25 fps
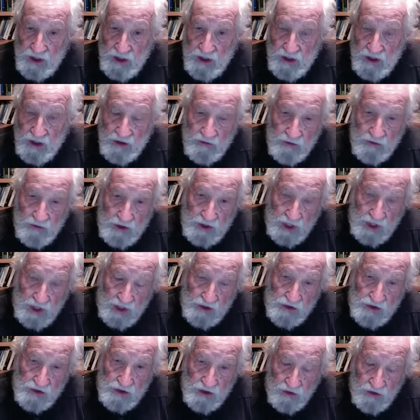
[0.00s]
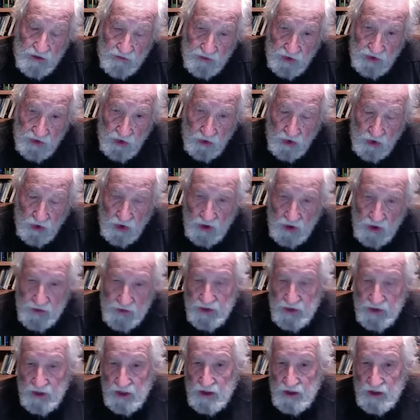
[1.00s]
which has the flaw that
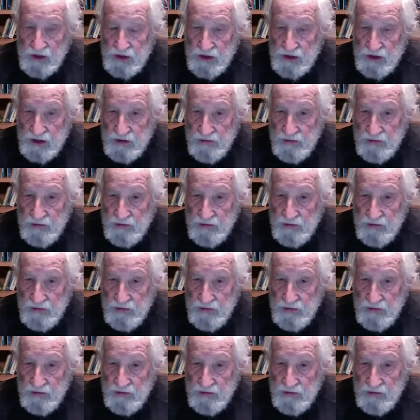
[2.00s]
it's